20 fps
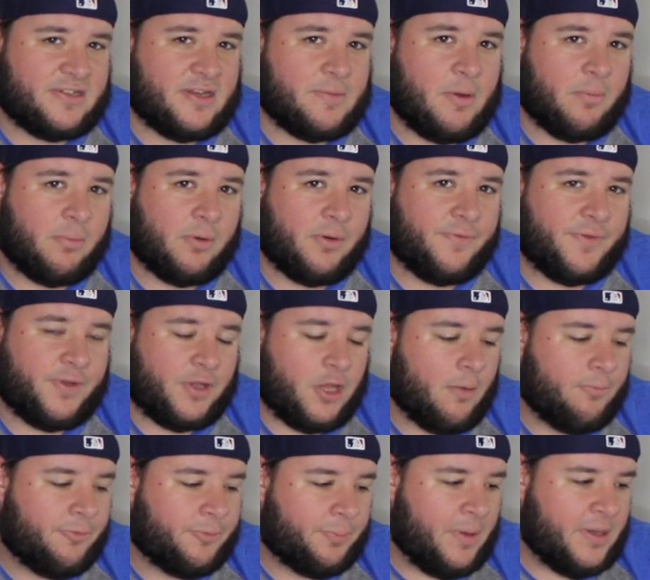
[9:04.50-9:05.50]
as a member of the
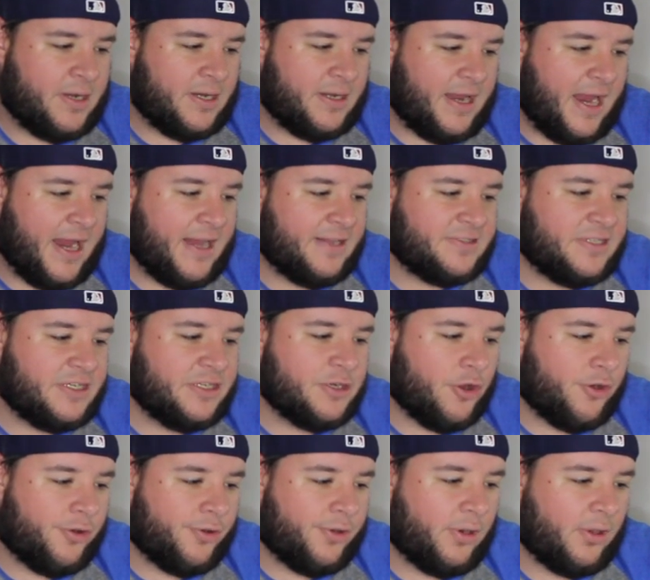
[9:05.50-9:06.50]
Cubs, played in
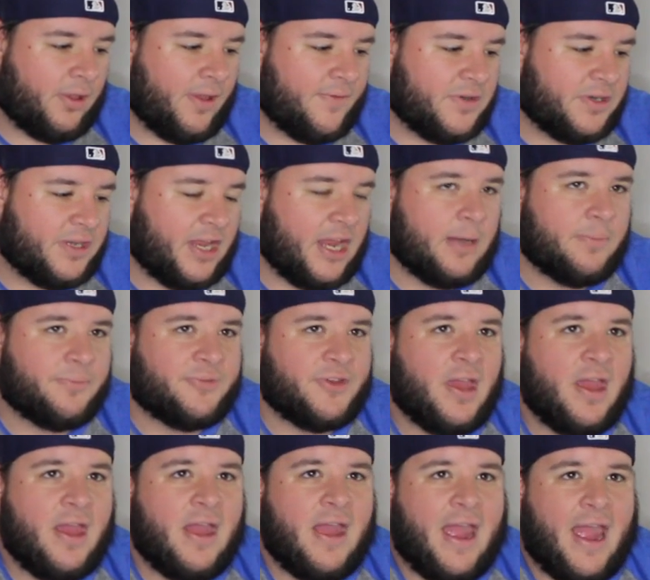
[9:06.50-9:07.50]
1,811
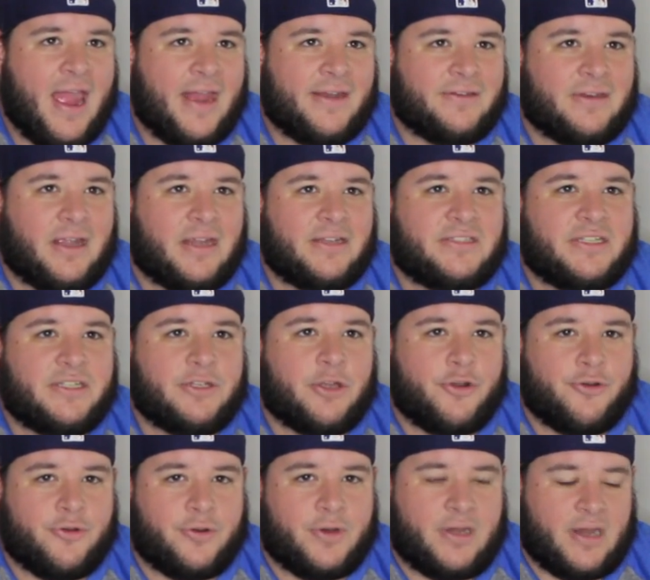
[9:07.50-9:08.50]
games, had
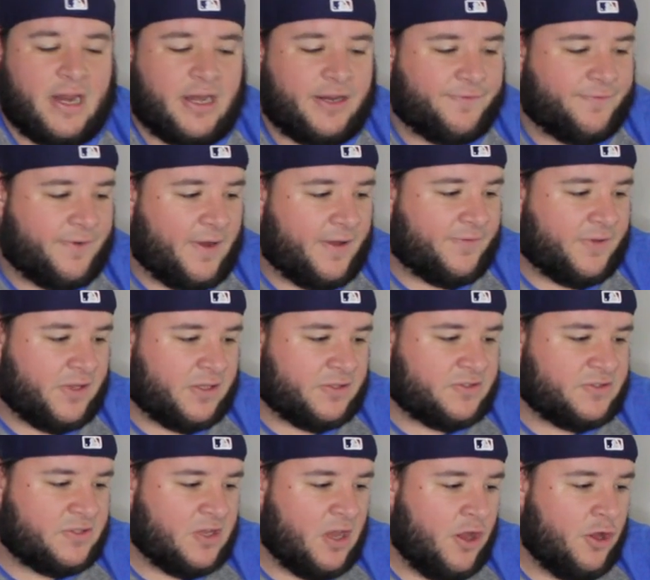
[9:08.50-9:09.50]
1,985
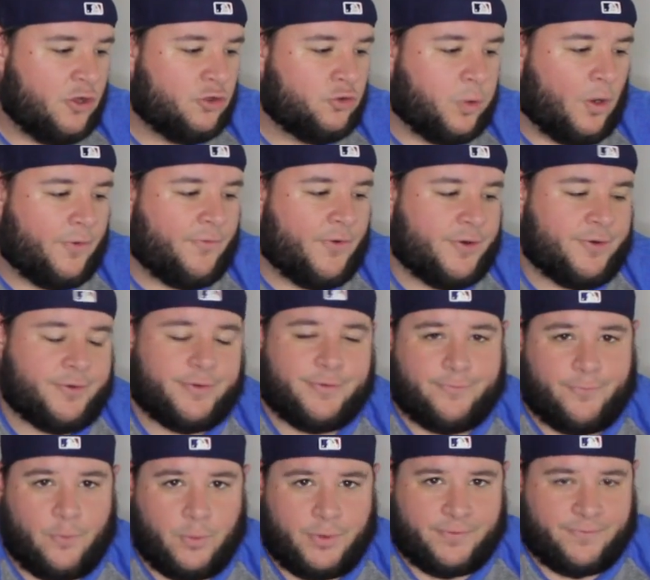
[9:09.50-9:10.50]
hits,
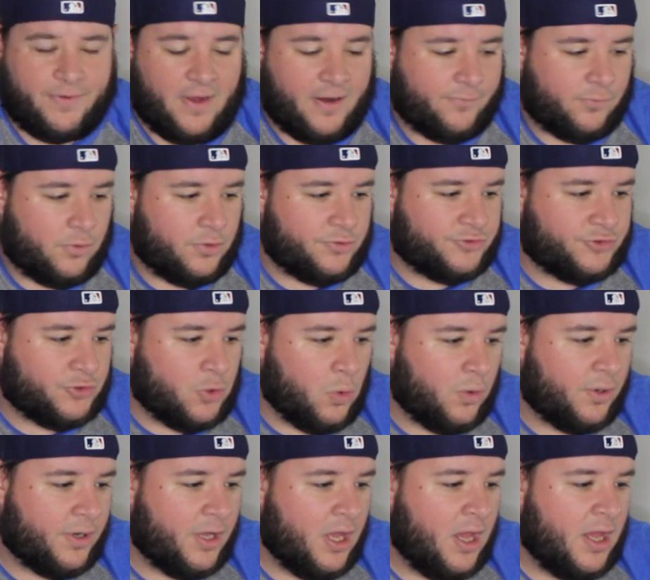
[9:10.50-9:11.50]
1,245 runs
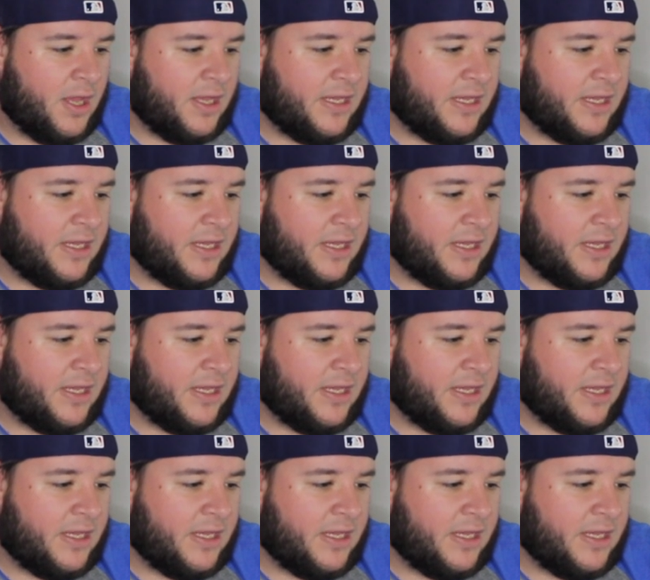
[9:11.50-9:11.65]
scored.